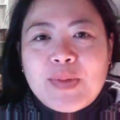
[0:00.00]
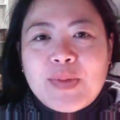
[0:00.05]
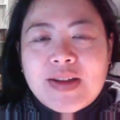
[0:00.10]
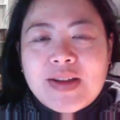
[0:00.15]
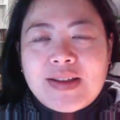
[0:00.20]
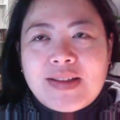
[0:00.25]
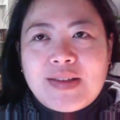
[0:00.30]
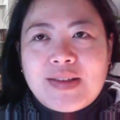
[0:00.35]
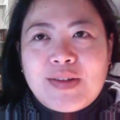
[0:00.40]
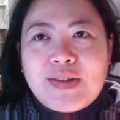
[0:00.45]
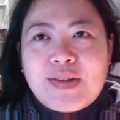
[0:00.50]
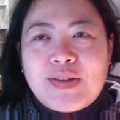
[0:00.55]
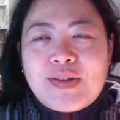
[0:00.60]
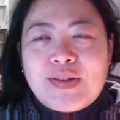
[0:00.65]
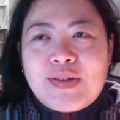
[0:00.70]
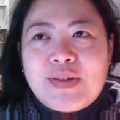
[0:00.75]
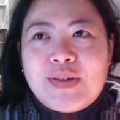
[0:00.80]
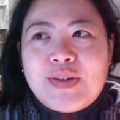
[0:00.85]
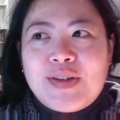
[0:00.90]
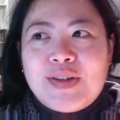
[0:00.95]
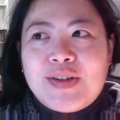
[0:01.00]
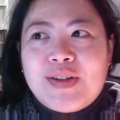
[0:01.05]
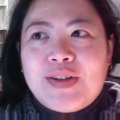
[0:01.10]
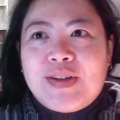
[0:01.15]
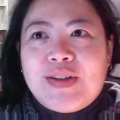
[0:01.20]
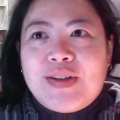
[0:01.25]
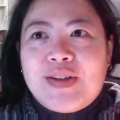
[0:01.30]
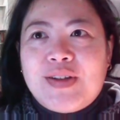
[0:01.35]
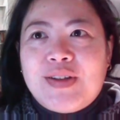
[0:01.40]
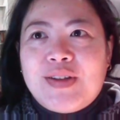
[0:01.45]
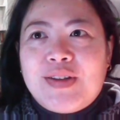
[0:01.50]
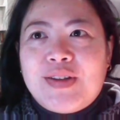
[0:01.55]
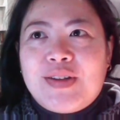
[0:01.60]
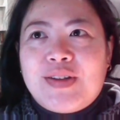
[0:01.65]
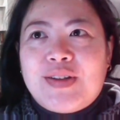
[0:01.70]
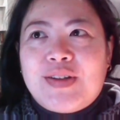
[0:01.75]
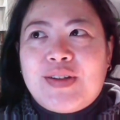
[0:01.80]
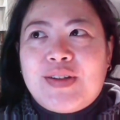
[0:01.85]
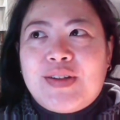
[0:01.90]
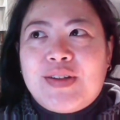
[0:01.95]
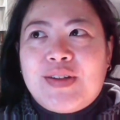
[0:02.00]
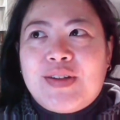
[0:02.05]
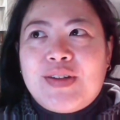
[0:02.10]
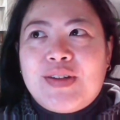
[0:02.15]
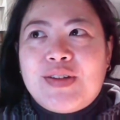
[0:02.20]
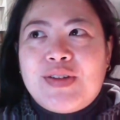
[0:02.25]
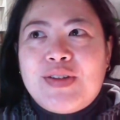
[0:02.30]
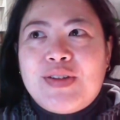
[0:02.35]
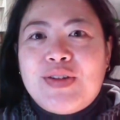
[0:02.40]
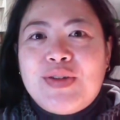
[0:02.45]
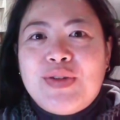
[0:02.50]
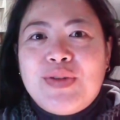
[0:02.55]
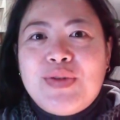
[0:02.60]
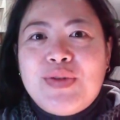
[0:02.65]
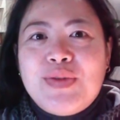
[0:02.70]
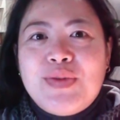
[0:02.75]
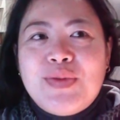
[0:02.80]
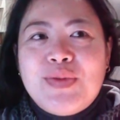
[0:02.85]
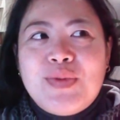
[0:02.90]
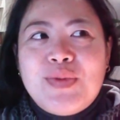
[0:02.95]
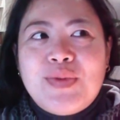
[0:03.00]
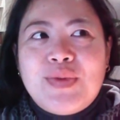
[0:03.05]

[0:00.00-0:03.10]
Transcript: in the the new